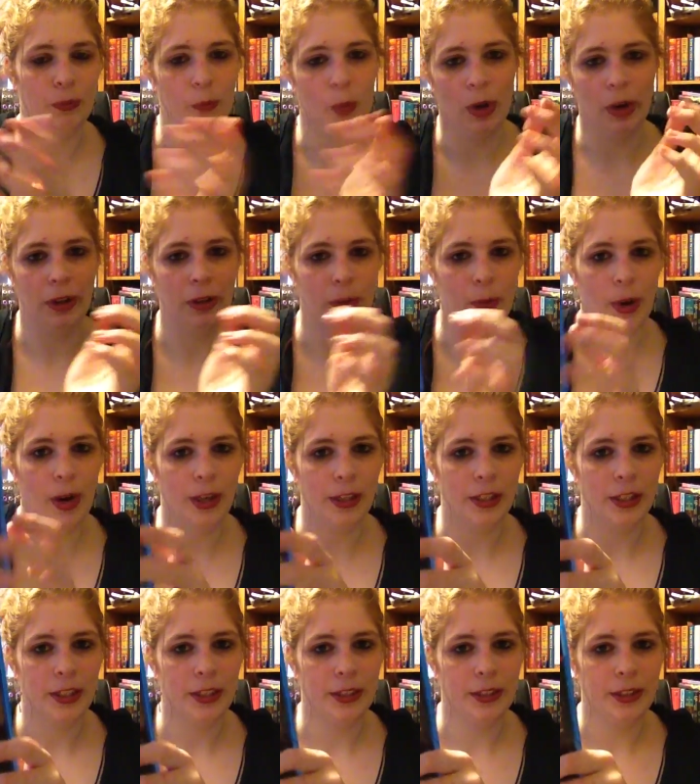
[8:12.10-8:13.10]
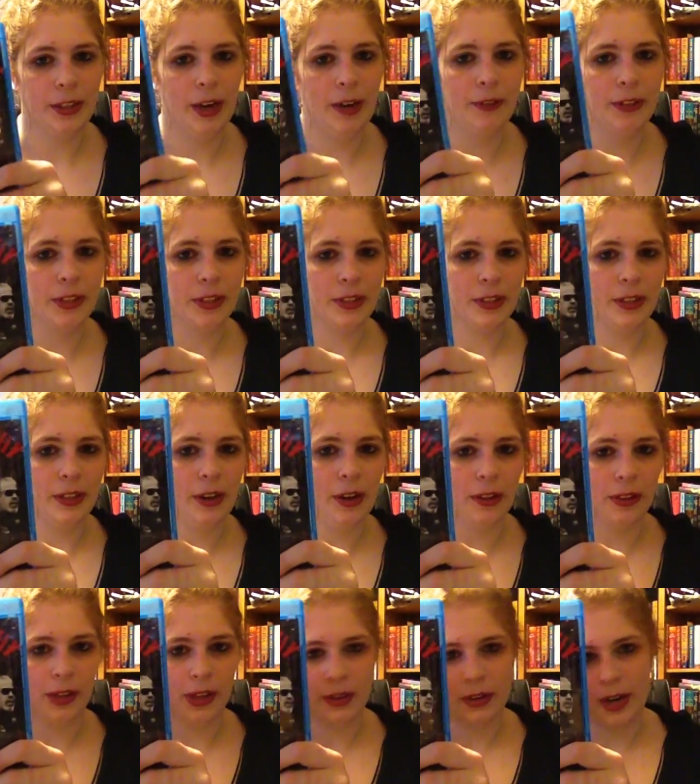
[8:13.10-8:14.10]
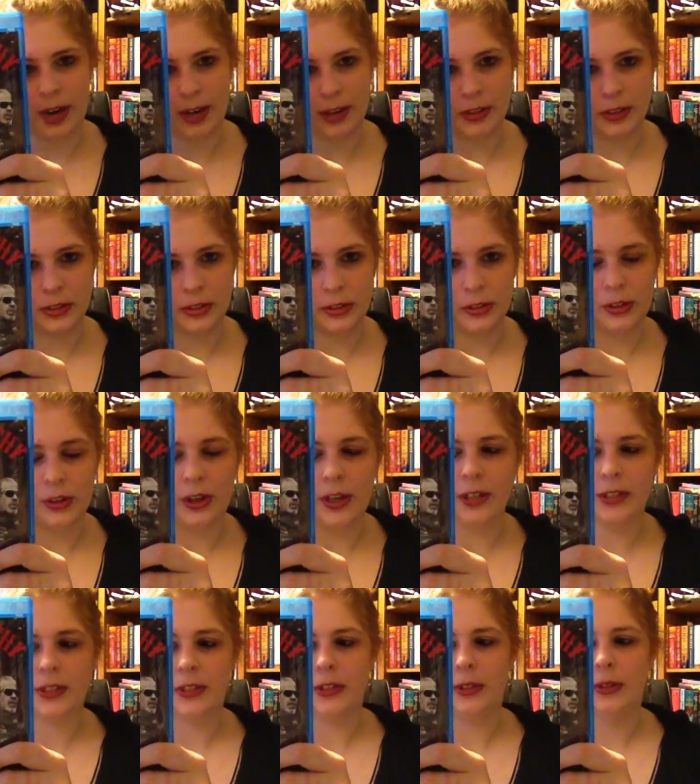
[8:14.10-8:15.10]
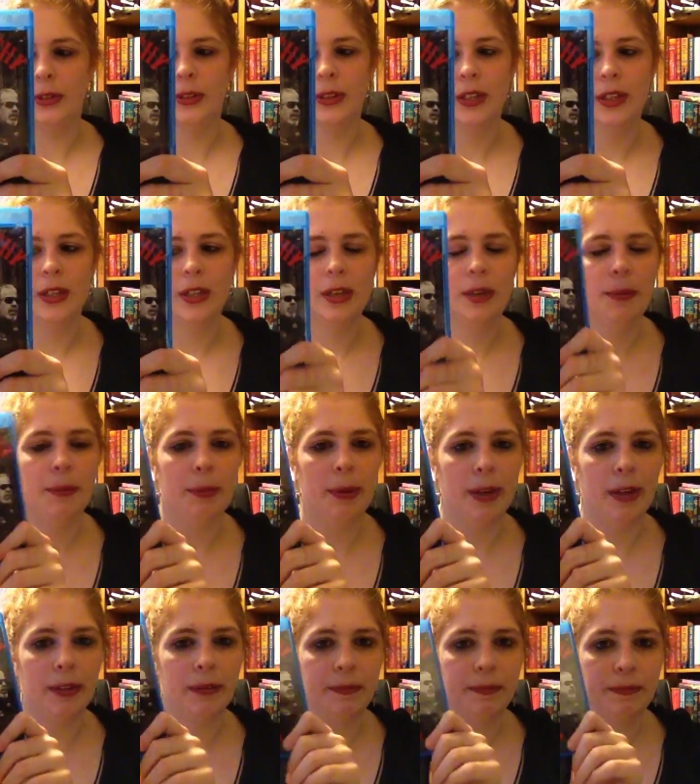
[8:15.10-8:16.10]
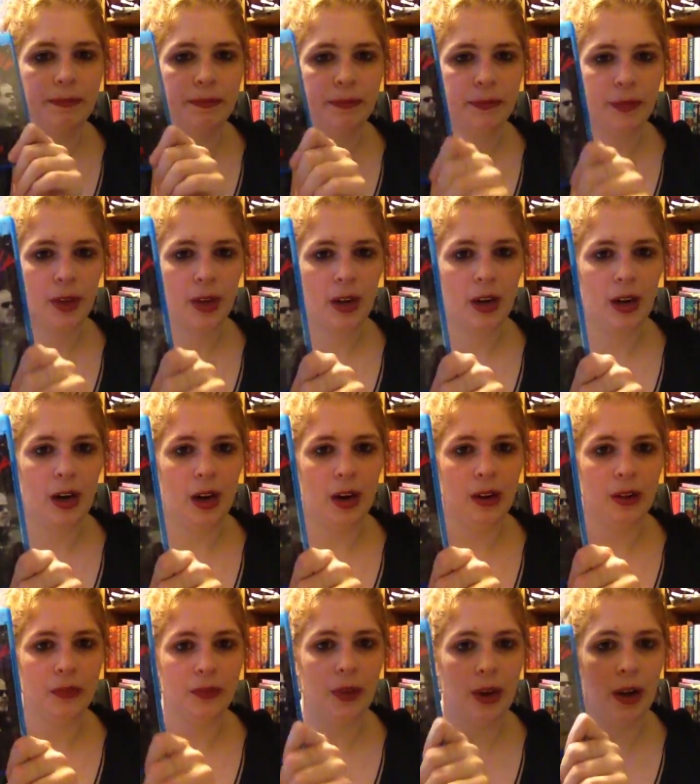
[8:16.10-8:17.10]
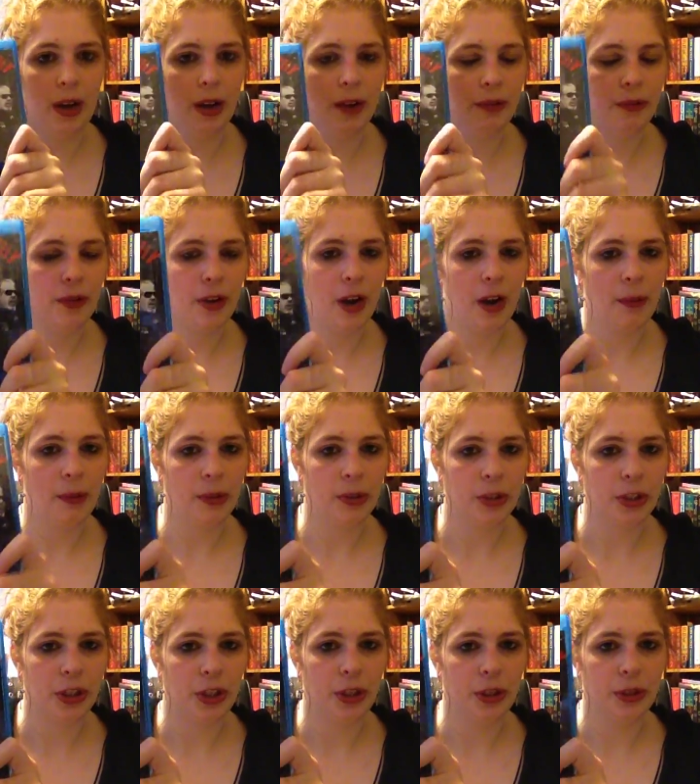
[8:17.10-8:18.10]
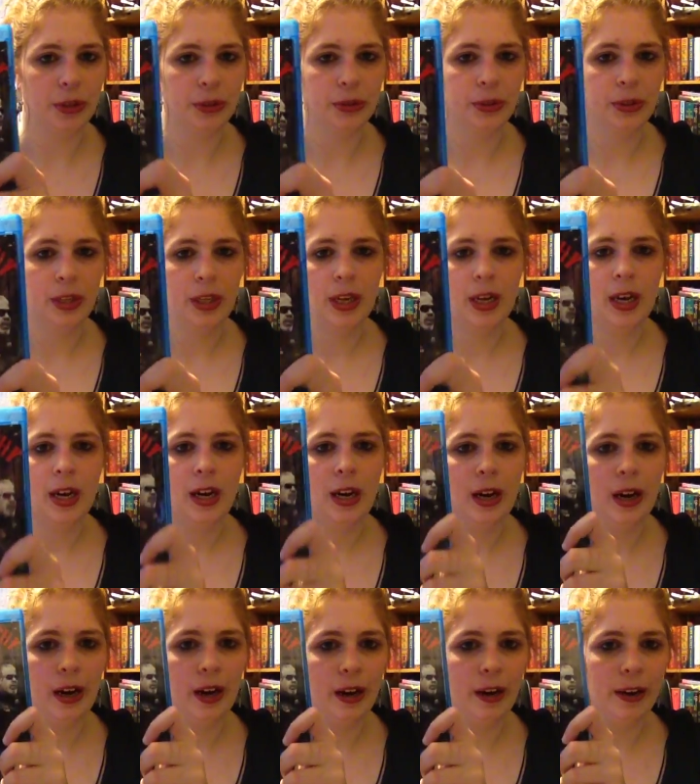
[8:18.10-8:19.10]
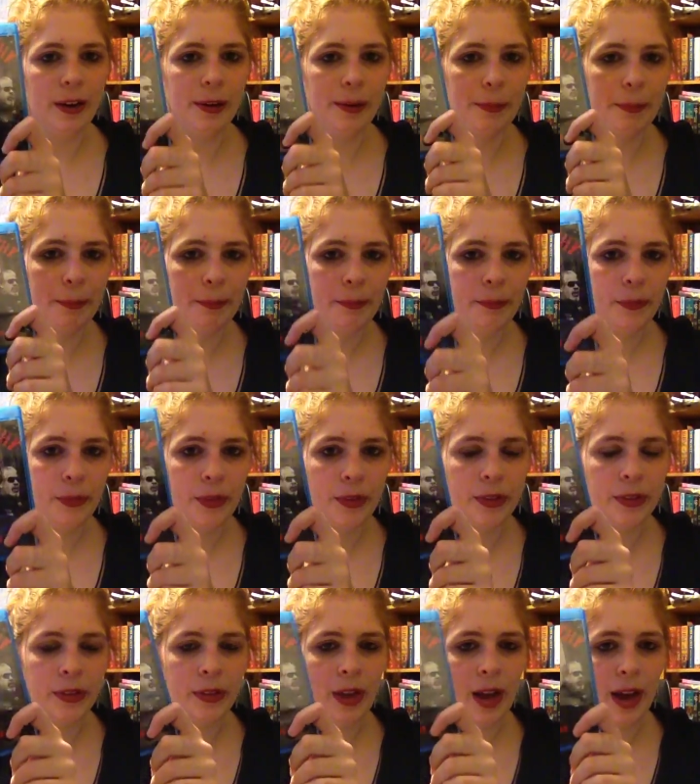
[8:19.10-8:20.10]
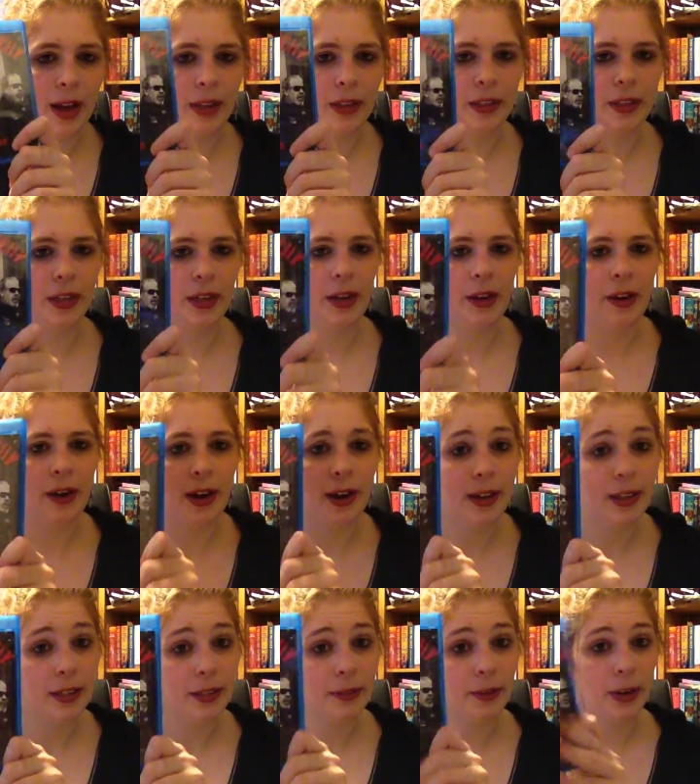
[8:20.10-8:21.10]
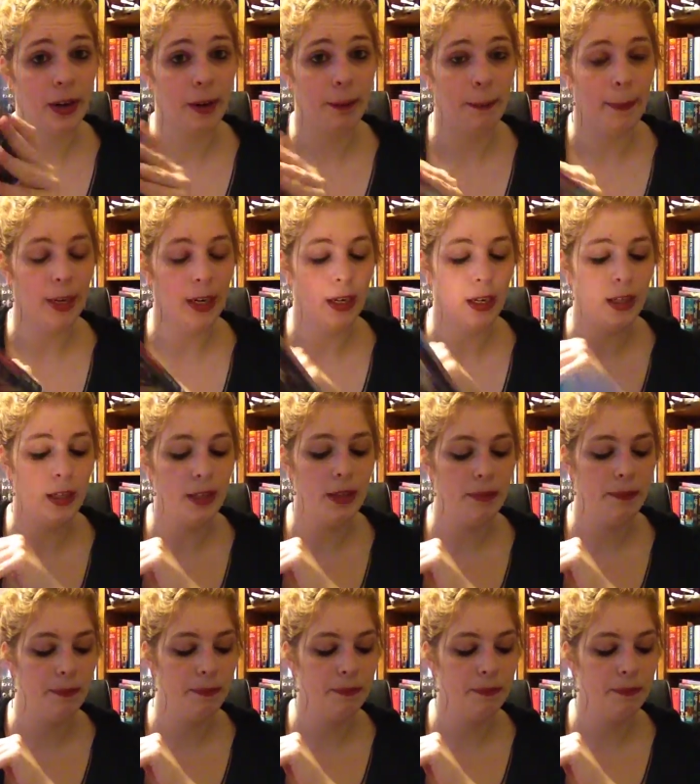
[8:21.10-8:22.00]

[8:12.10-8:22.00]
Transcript: wanted to watch it, and obviously all the other actors are great too. But uh, uh phenomenal show, um, highly highly recommended.